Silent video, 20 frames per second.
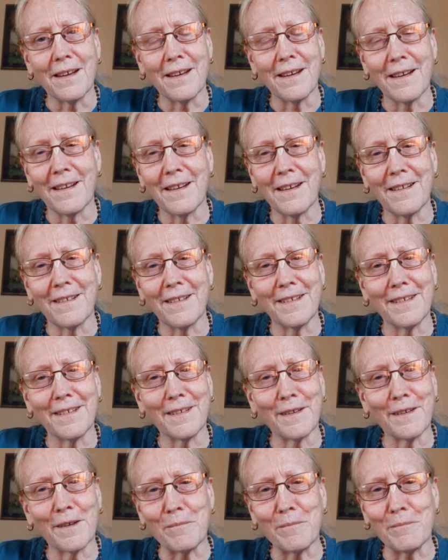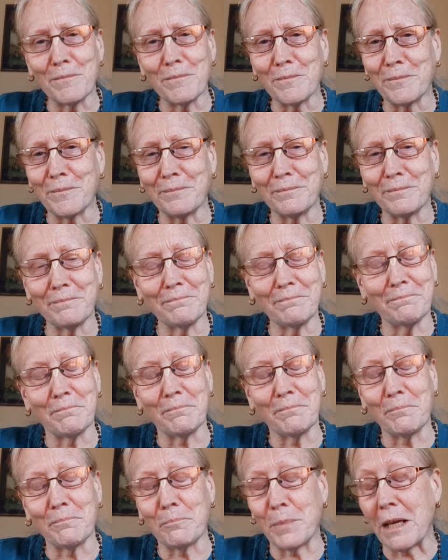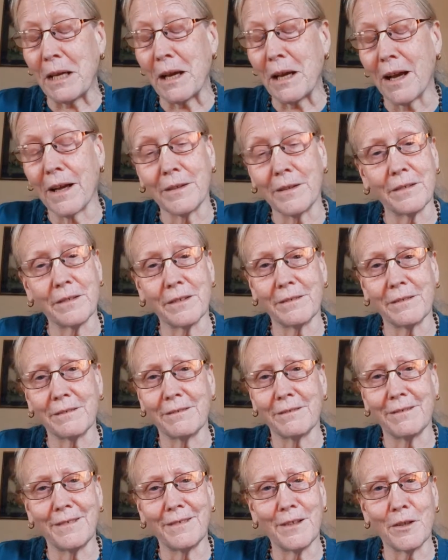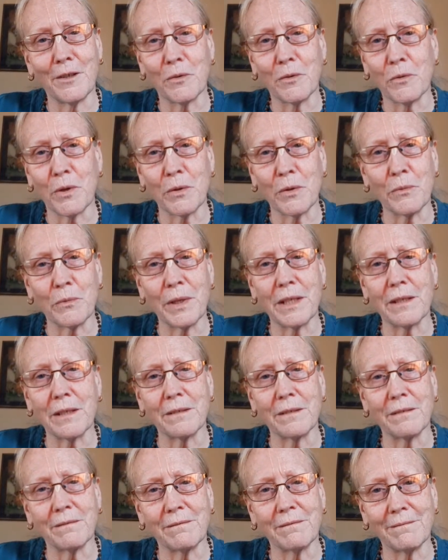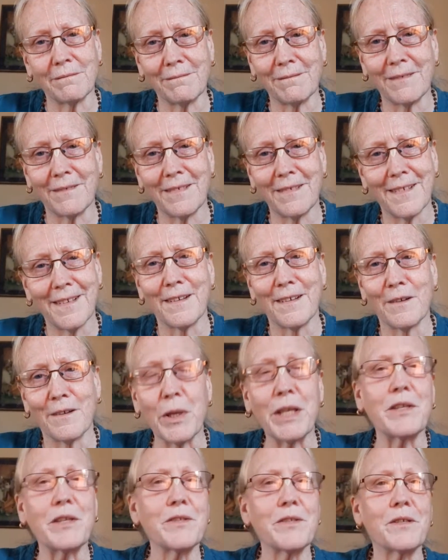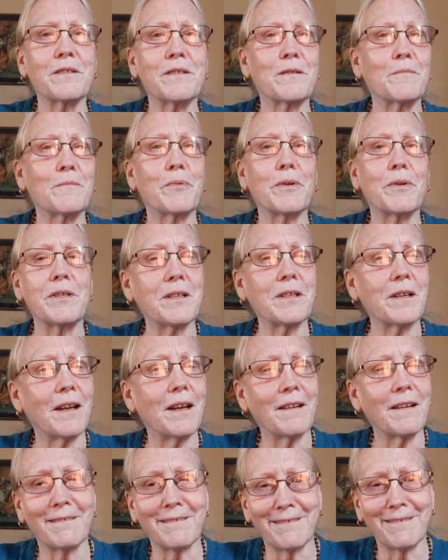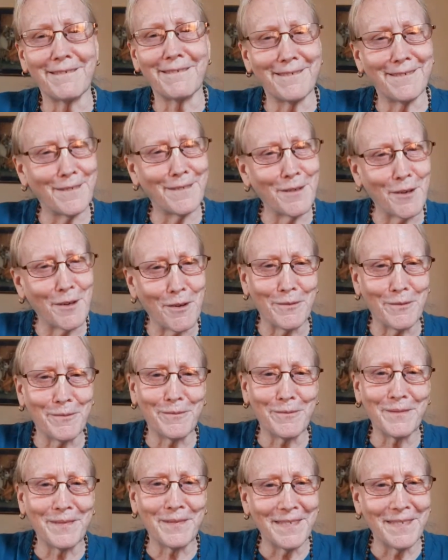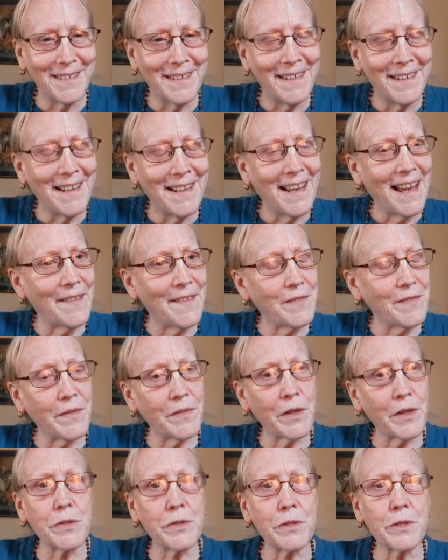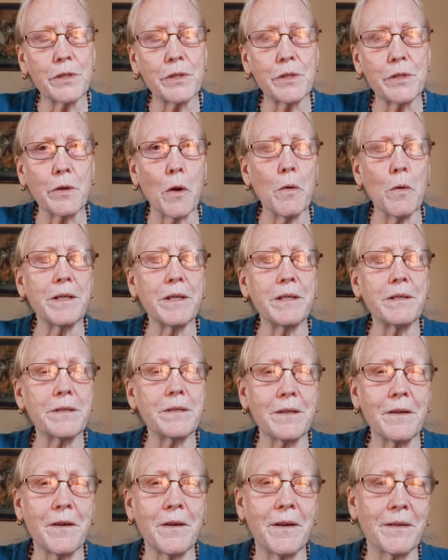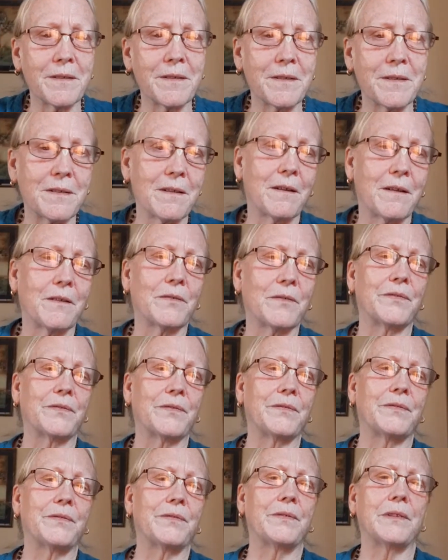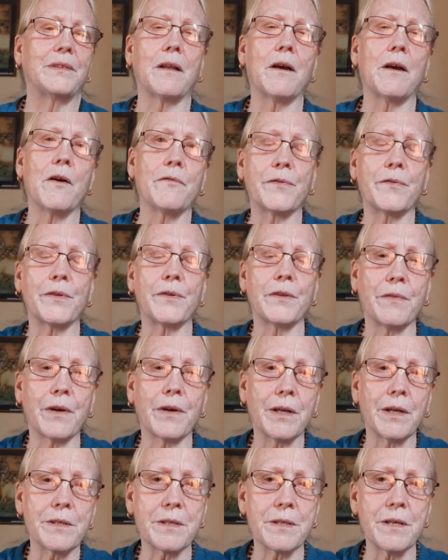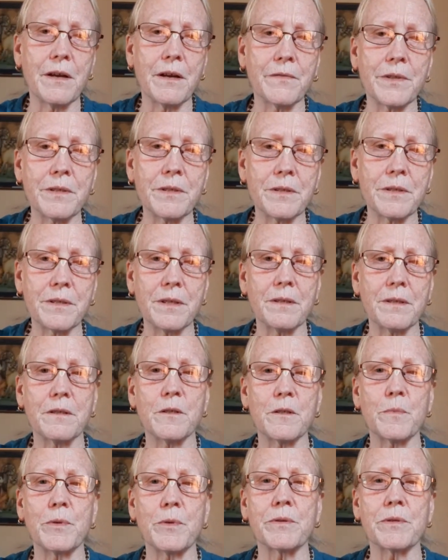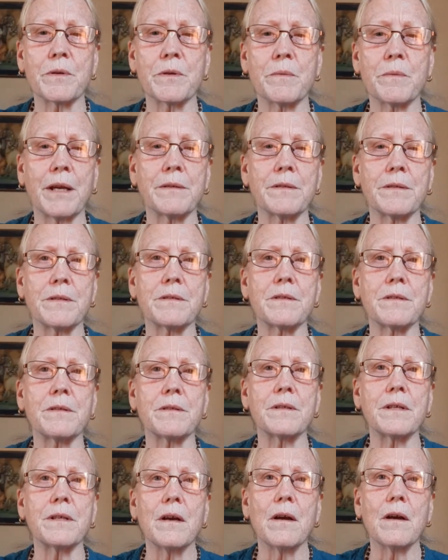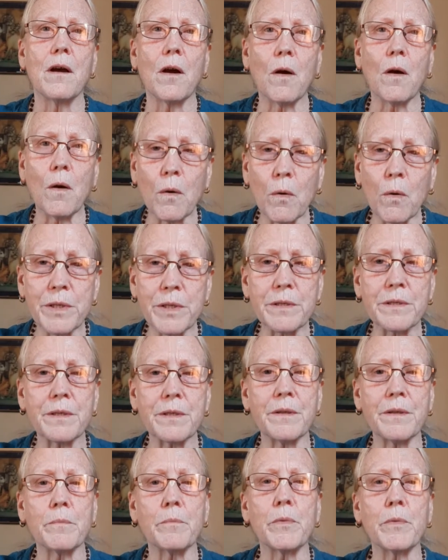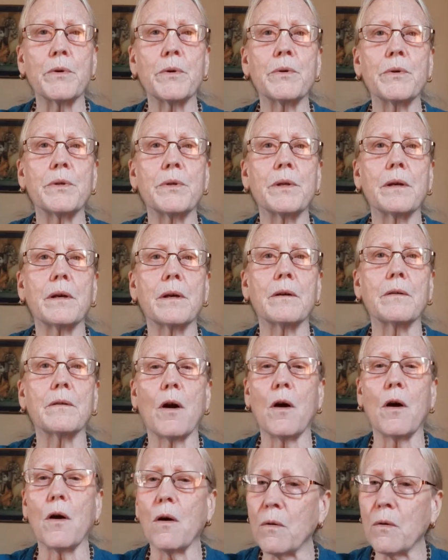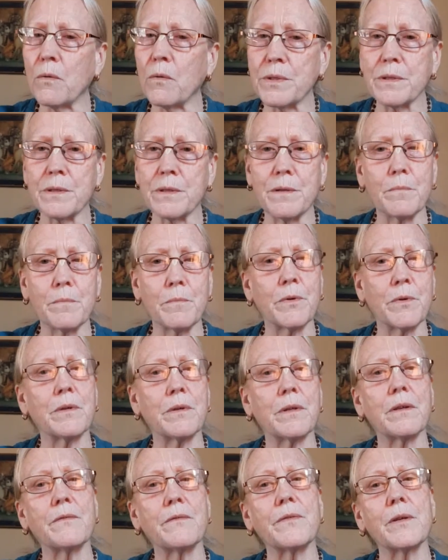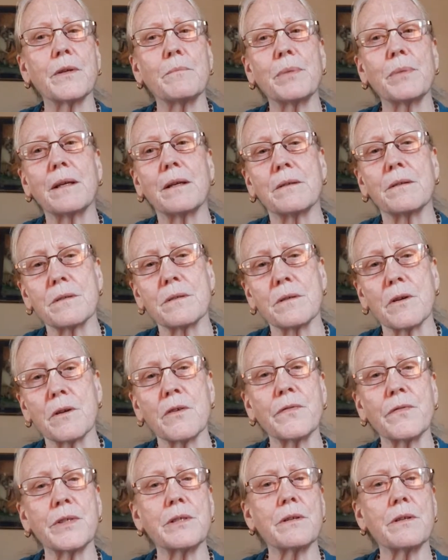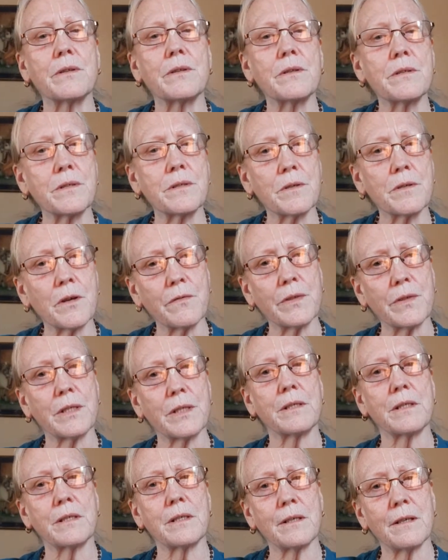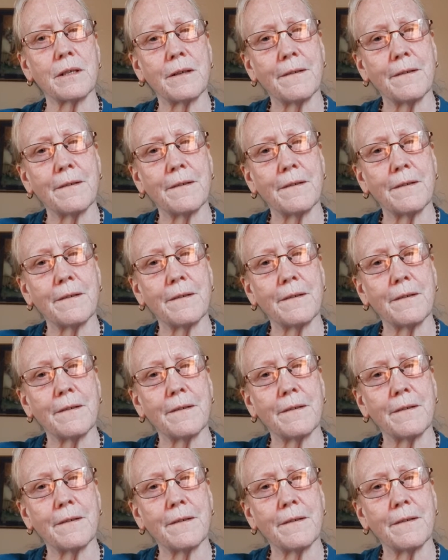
and beyond, you know, what we can just appreciate, you know. And then there's so many songs of love for the Vaishnavas and the spiritual master, always in the mood of him being a servant of the servant.